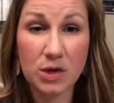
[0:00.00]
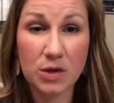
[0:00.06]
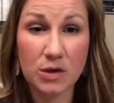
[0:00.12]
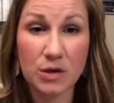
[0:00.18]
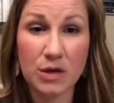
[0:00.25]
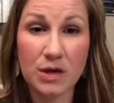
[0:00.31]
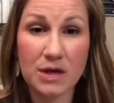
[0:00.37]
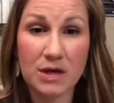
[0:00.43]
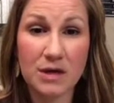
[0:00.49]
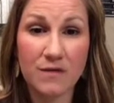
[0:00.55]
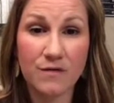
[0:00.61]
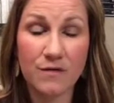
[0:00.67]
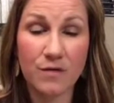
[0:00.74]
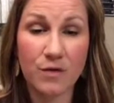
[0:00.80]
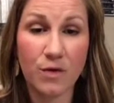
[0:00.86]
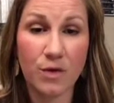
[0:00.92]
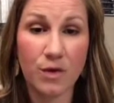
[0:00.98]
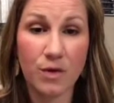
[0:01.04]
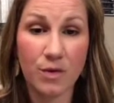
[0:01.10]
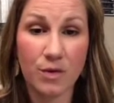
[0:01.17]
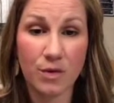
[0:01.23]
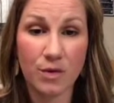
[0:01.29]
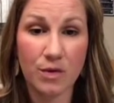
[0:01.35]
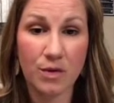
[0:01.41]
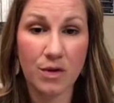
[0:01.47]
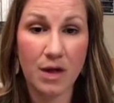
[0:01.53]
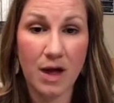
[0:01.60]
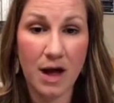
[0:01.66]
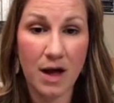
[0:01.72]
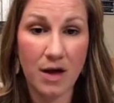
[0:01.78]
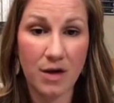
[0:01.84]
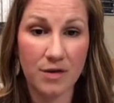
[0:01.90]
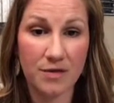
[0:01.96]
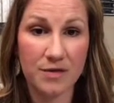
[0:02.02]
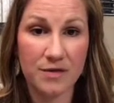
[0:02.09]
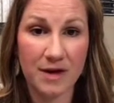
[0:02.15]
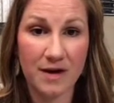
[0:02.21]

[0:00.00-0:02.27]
good for oral health.